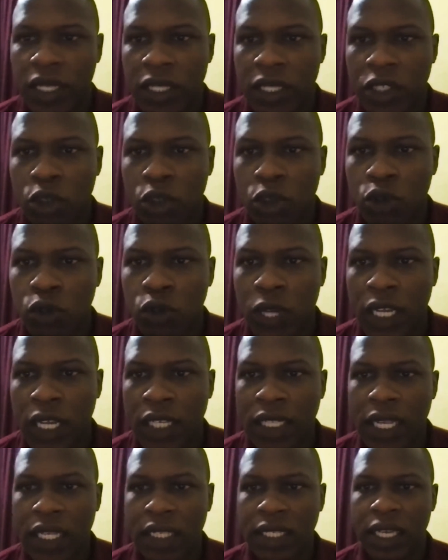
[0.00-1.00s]
Njuguna is
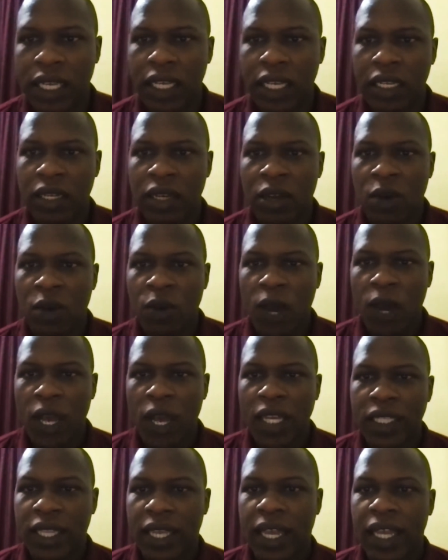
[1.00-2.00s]
asking, why
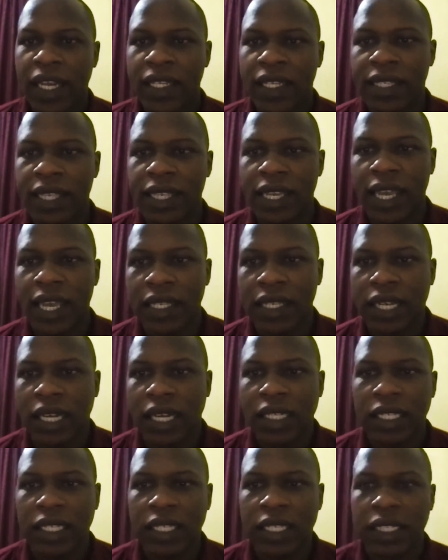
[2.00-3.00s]
is the NSE
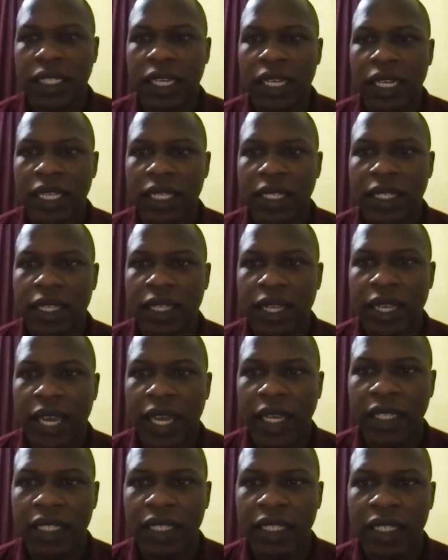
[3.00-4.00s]
hesitant in
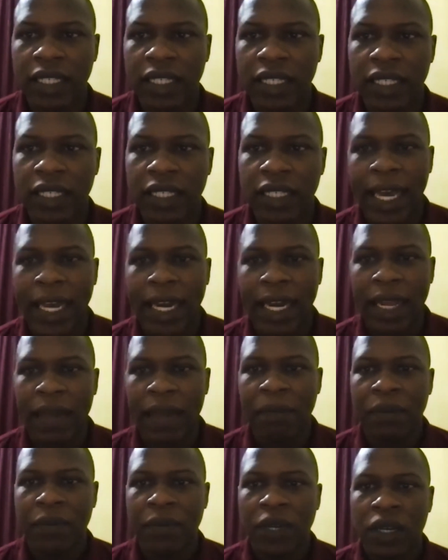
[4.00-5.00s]
delisting entities like
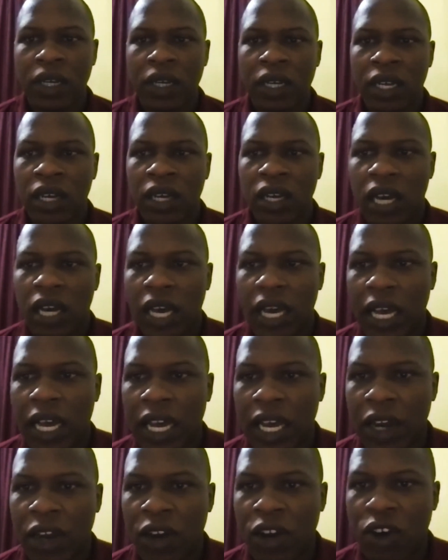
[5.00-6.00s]
ARM
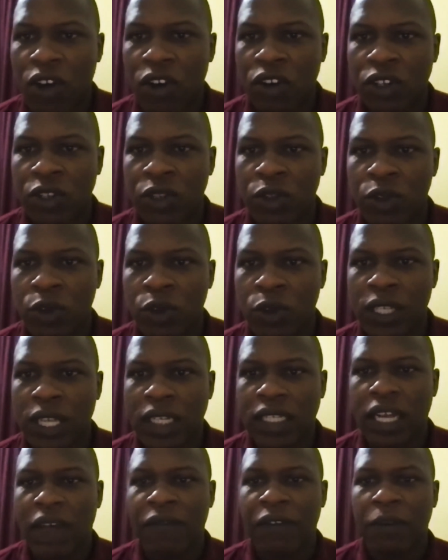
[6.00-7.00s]
or
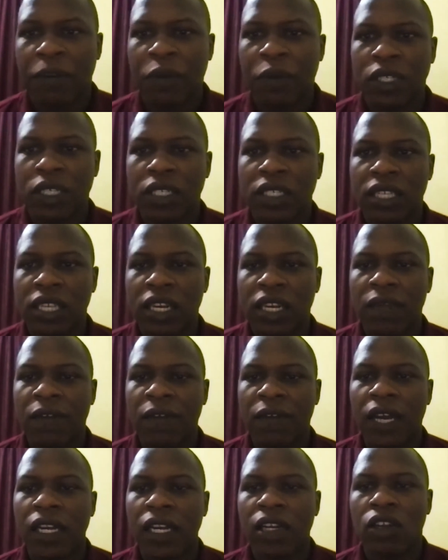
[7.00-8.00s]
those that have reported
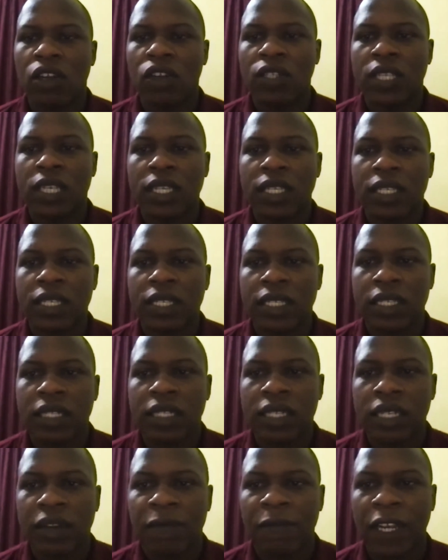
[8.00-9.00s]
significant
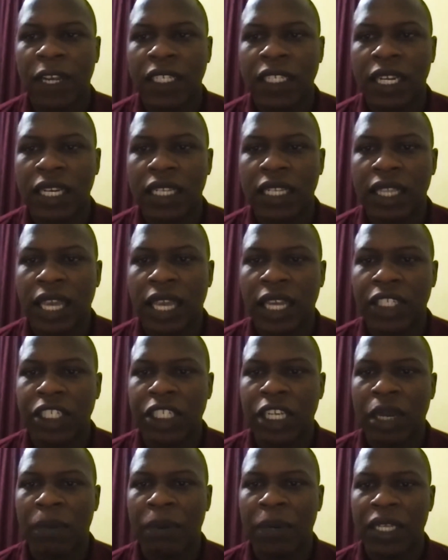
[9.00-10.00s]
losses reflected in their
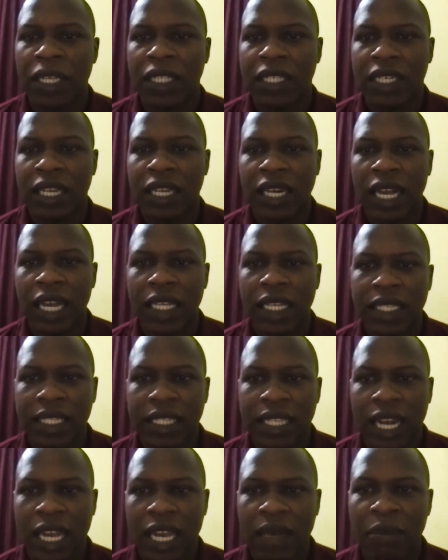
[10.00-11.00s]
share price
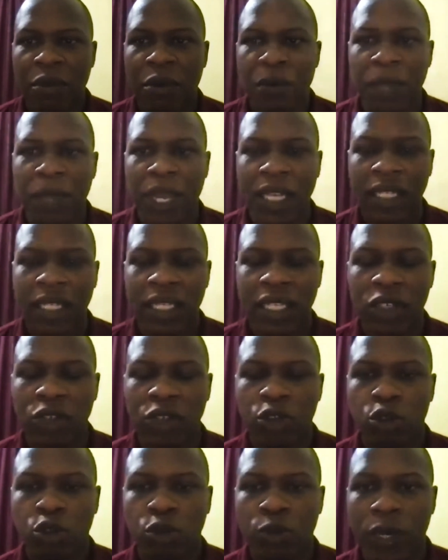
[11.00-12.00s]
declines like Mumias and
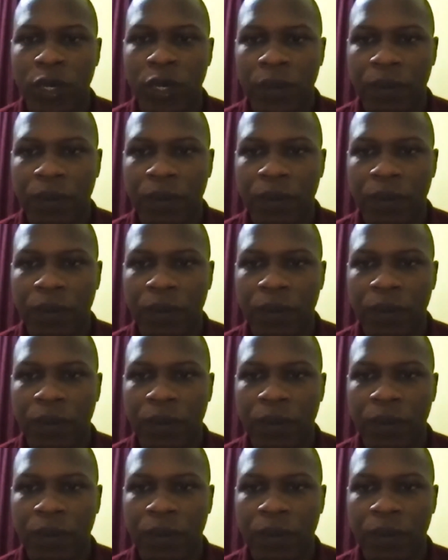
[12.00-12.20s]
Uchumi?